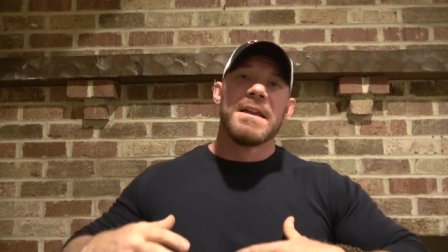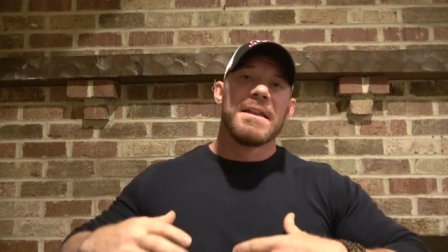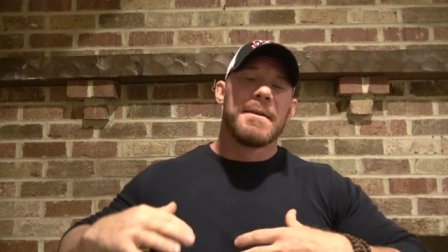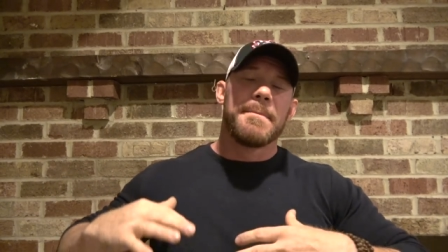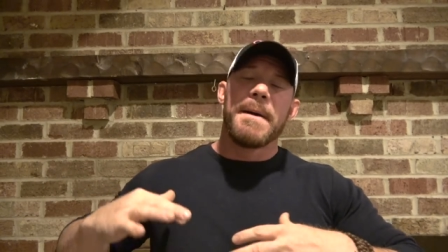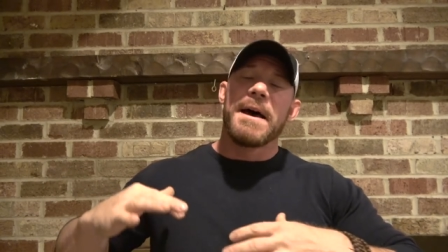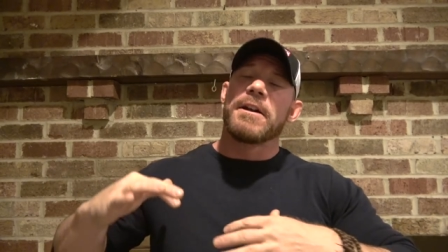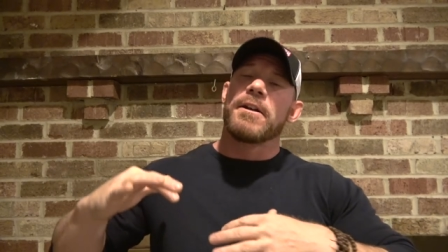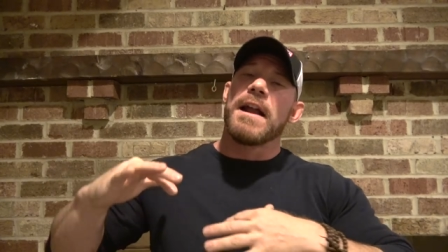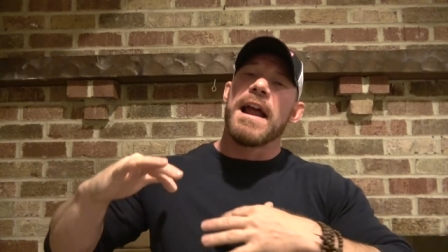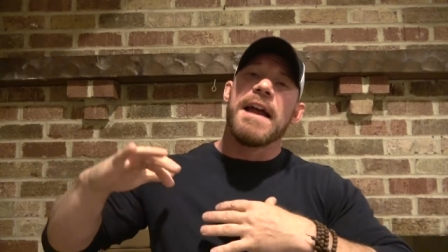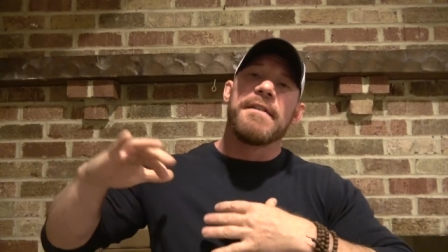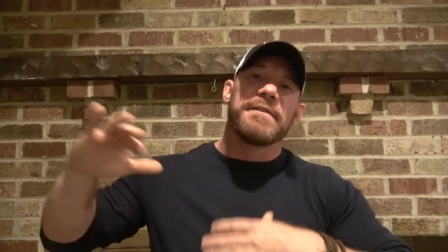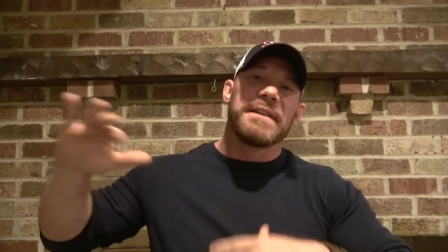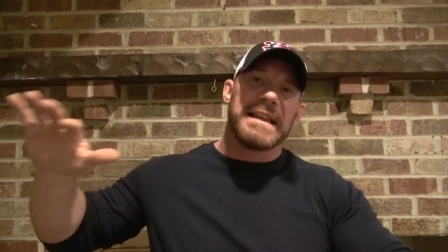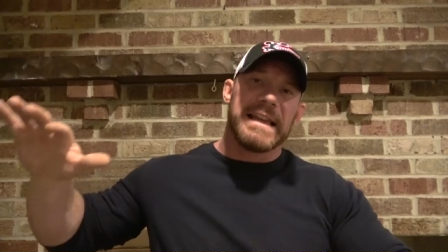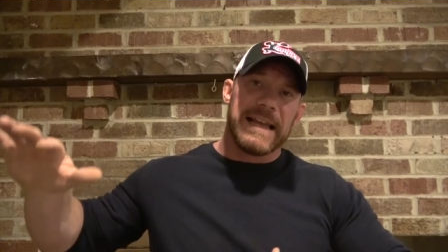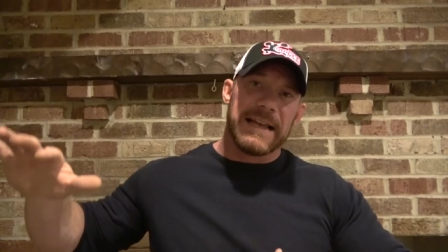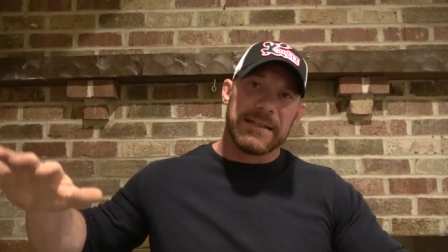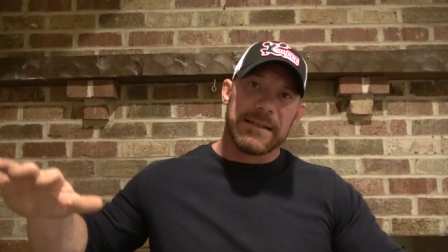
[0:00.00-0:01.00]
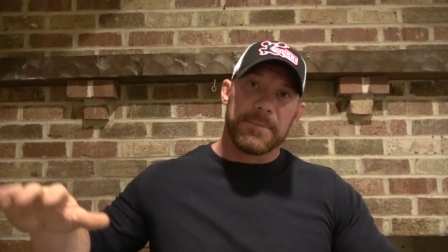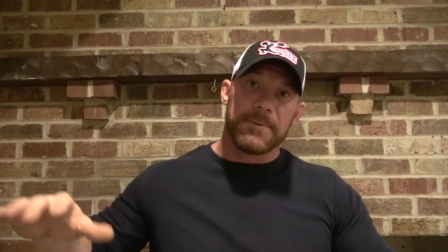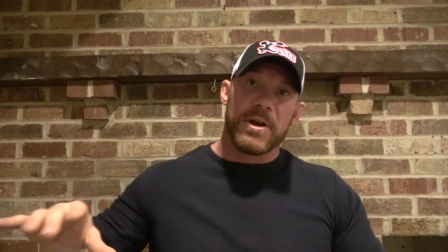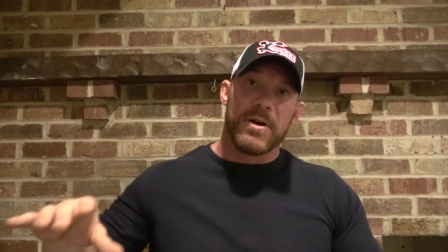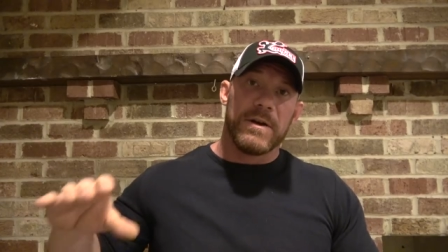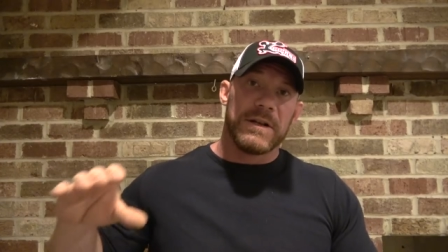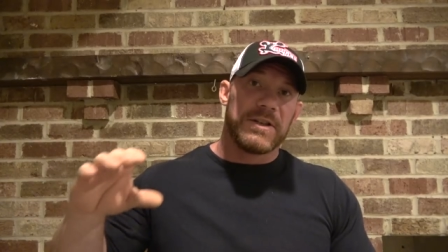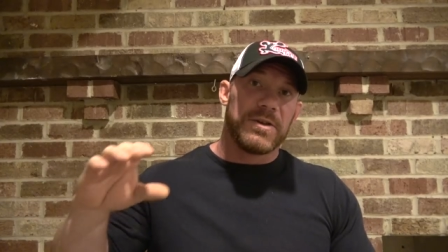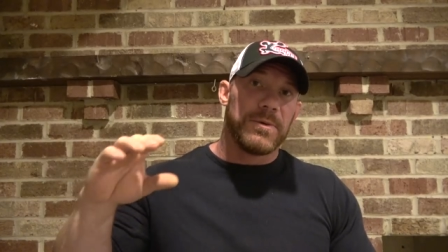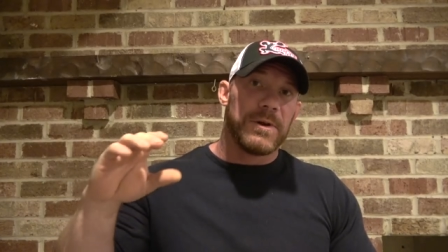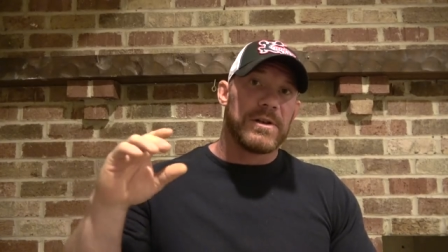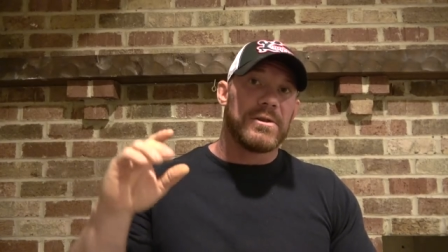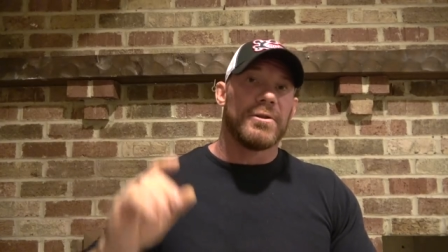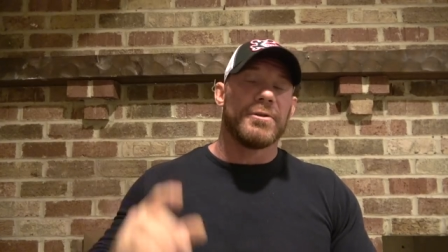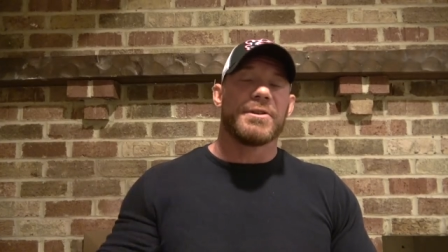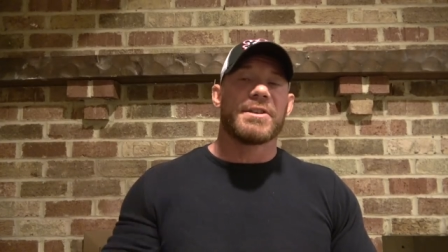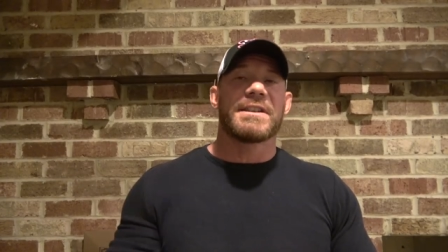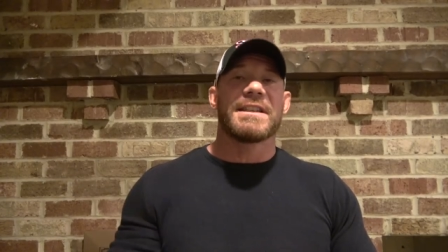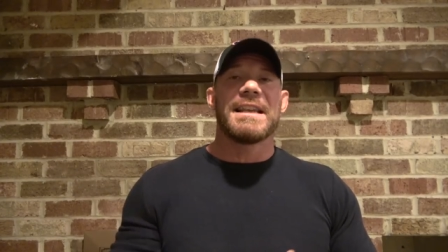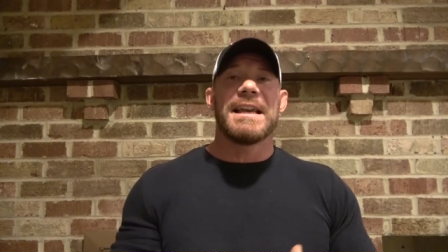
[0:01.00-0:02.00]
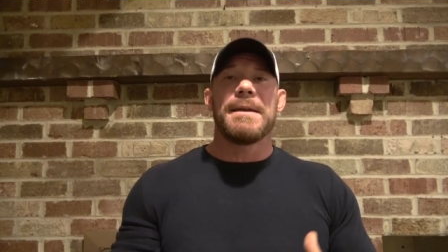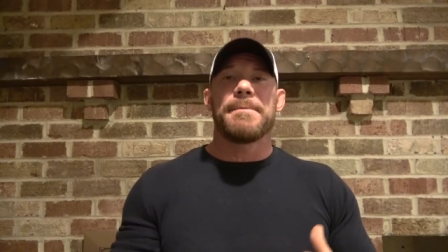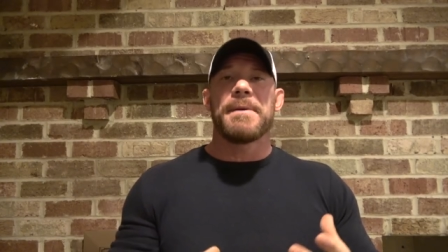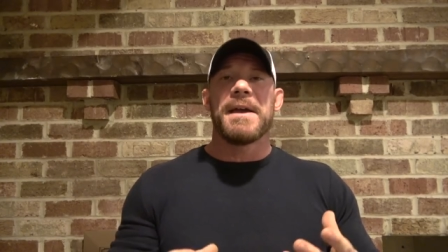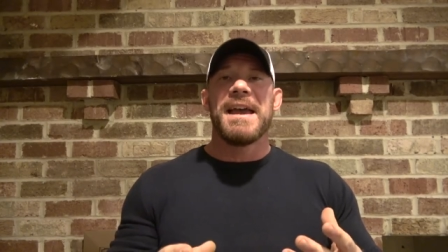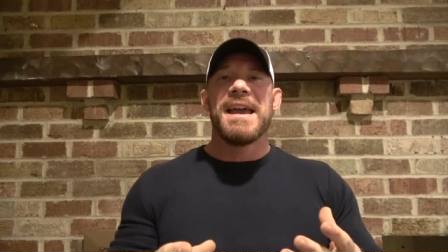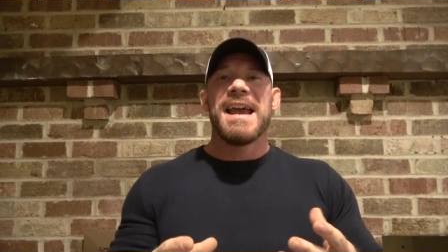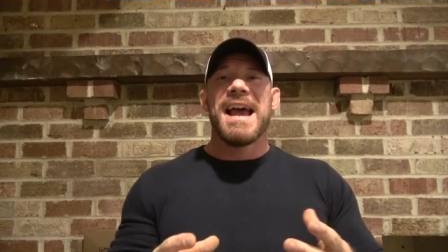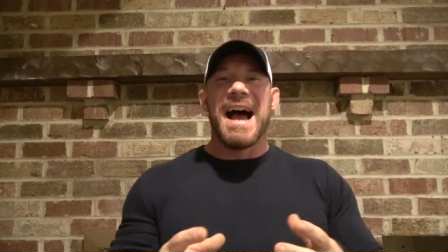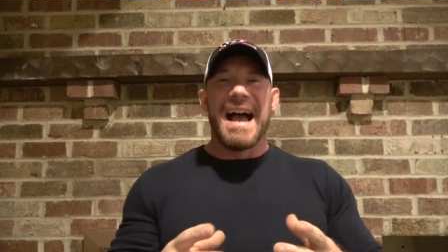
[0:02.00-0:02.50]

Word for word: the better everything ends up going to include sleep.